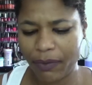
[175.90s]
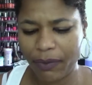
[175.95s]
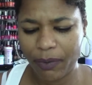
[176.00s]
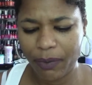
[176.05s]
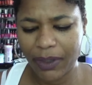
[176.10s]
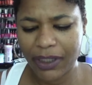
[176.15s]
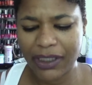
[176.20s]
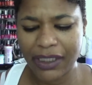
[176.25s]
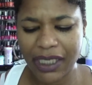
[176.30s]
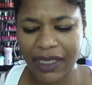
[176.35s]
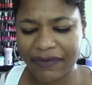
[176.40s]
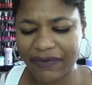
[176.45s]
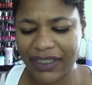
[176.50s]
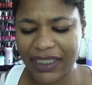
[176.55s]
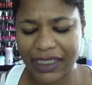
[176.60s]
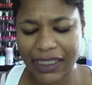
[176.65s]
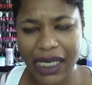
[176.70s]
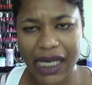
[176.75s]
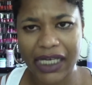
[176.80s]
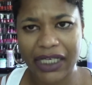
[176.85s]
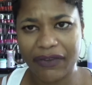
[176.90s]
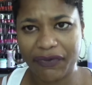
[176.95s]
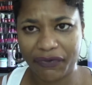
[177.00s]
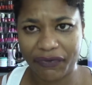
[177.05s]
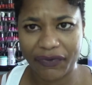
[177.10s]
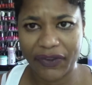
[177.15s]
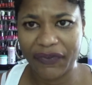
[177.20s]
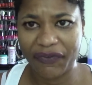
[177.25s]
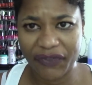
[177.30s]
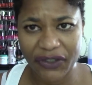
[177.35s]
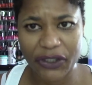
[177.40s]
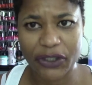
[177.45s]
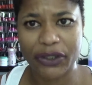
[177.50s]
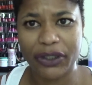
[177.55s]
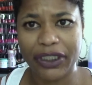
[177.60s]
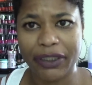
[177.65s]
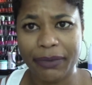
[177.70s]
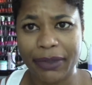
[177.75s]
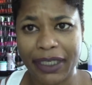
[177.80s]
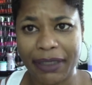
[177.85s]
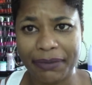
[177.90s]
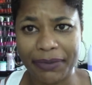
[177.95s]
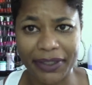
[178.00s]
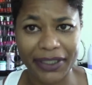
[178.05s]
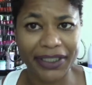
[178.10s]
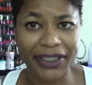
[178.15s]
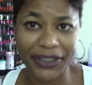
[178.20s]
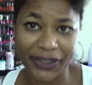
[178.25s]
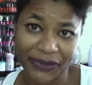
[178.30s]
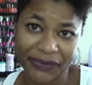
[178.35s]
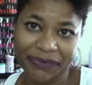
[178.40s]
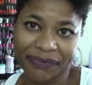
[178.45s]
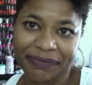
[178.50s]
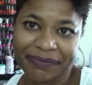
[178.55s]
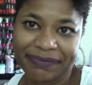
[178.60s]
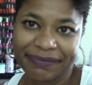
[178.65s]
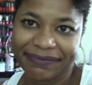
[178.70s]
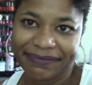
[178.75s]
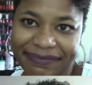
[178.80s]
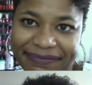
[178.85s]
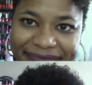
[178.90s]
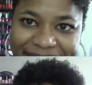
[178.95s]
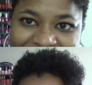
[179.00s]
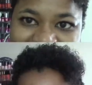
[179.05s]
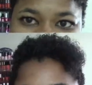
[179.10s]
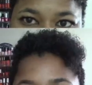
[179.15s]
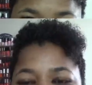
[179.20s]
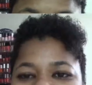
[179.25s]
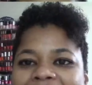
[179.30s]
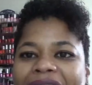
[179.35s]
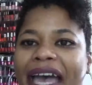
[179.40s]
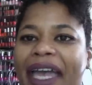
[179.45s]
once I've decided officially what I'm going to do. I